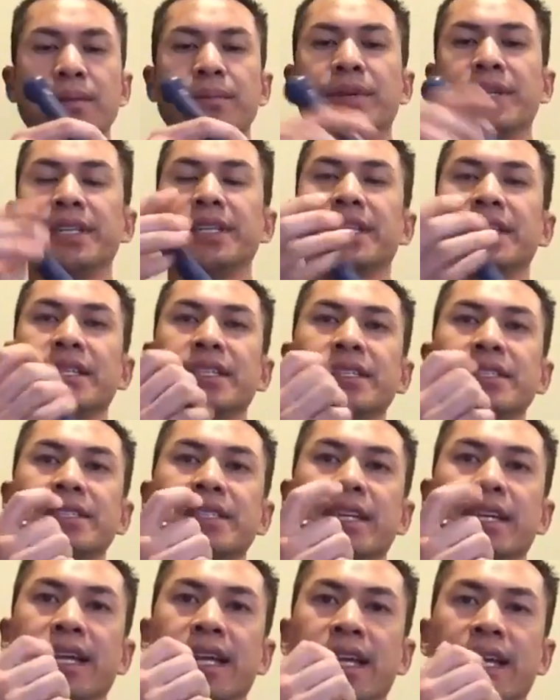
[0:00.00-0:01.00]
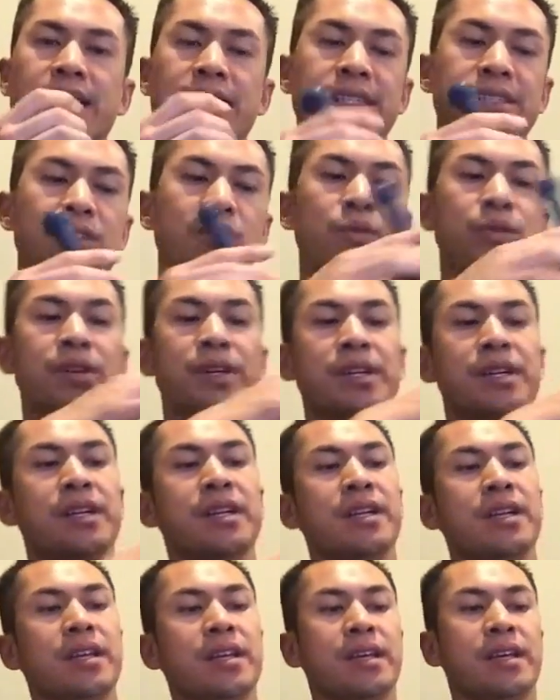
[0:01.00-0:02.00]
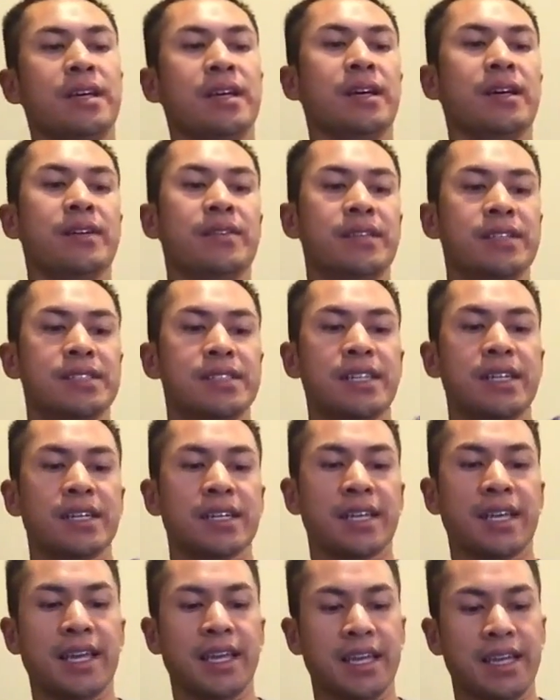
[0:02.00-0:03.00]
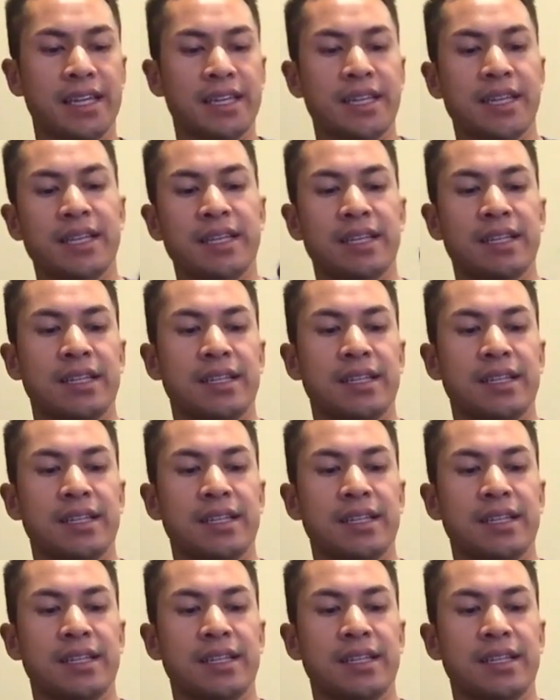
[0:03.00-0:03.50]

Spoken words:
but you can use the end corner of the Theracane